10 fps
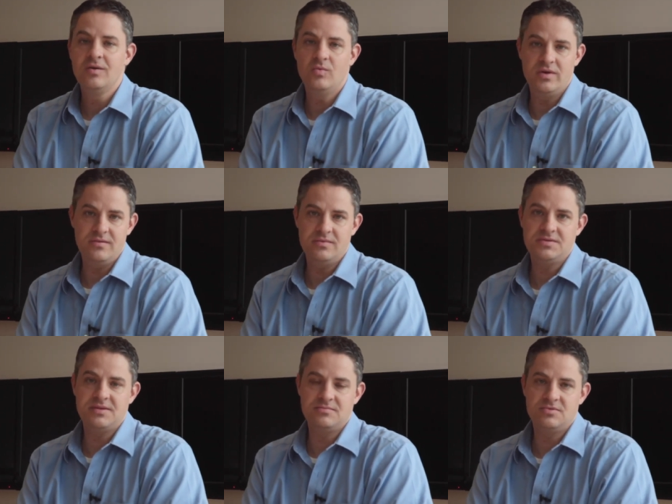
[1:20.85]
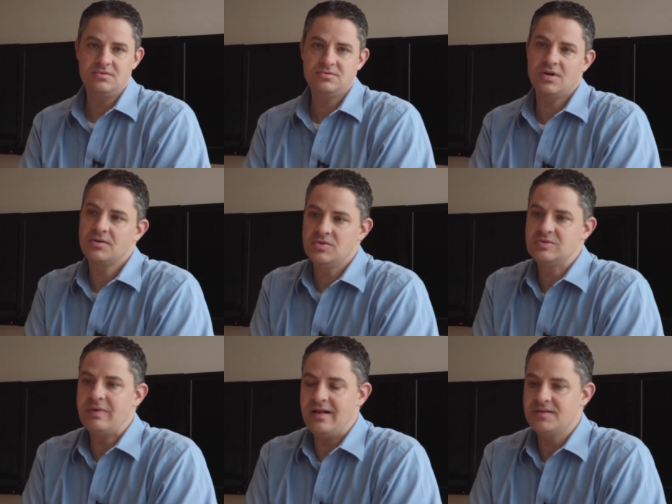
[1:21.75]
with, with some drug
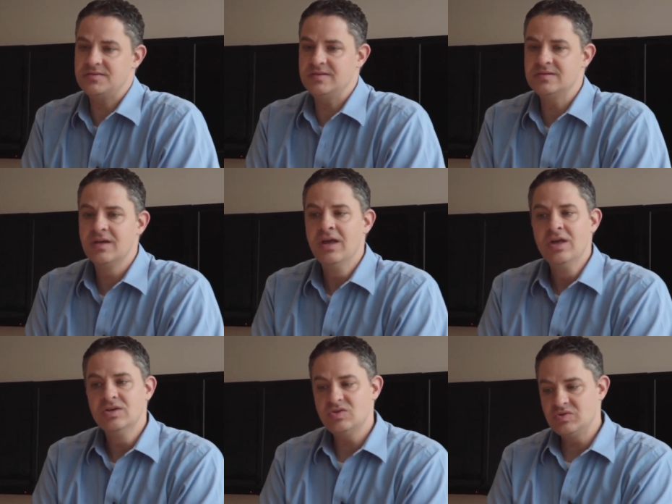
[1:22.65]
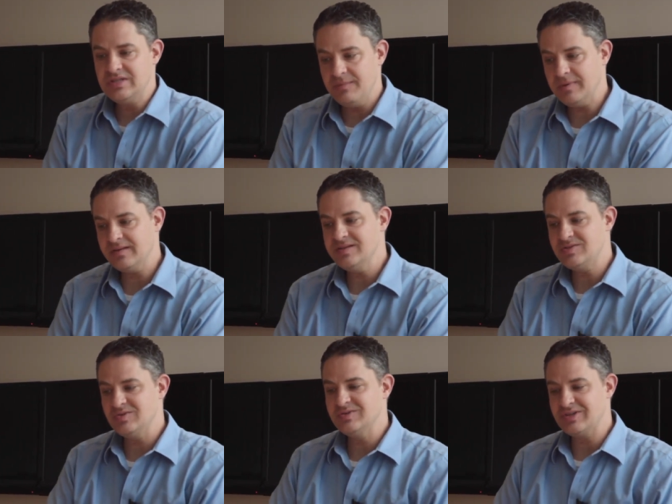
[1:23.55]
use policies? So typically,
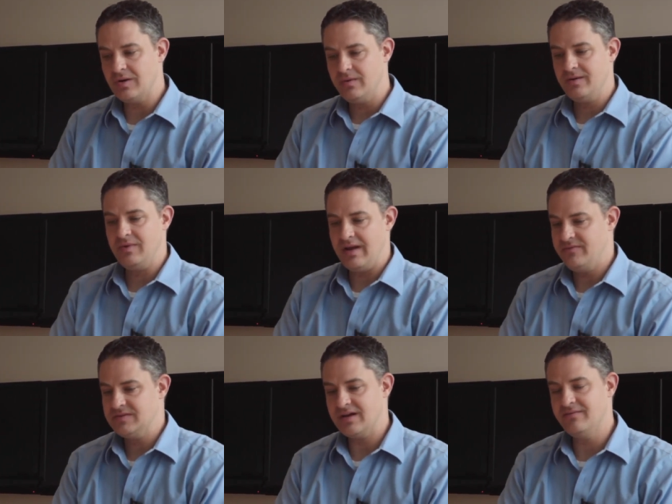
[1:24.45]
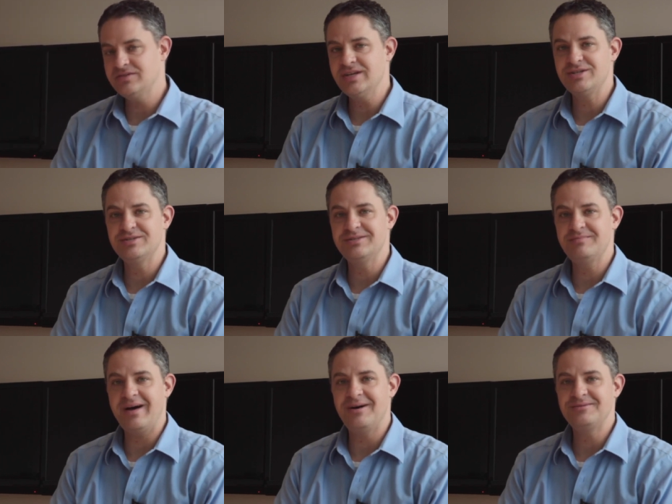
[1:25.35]
students go in, we have these conversations
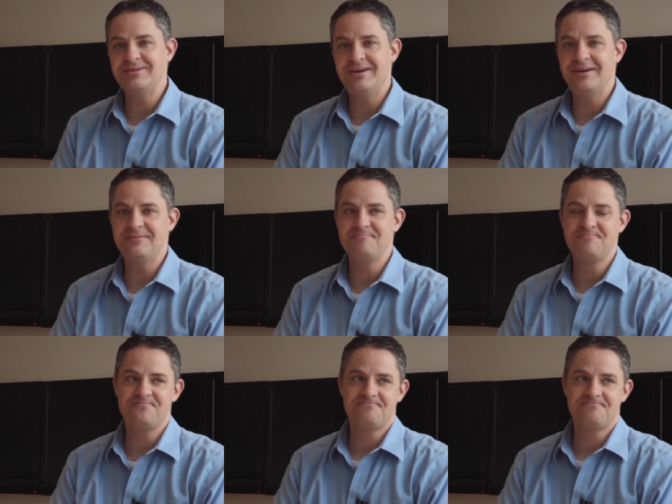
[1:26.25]
about um,